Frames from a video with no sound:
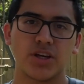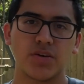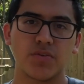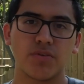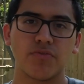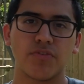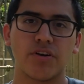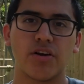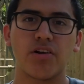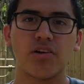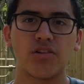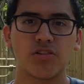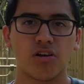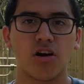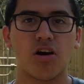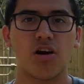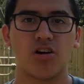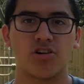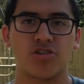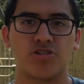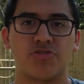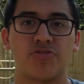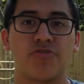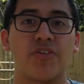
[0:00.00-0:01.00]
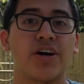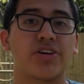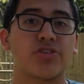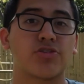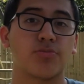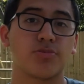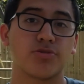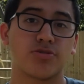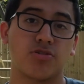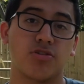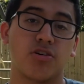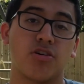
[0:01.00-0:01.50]
they were very large. In fact,
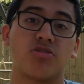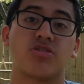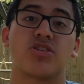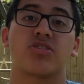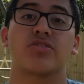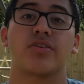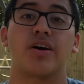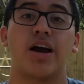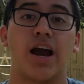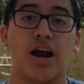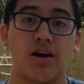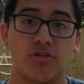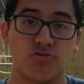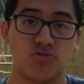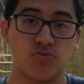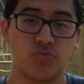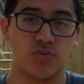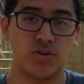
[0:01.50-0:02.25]
almost large as a house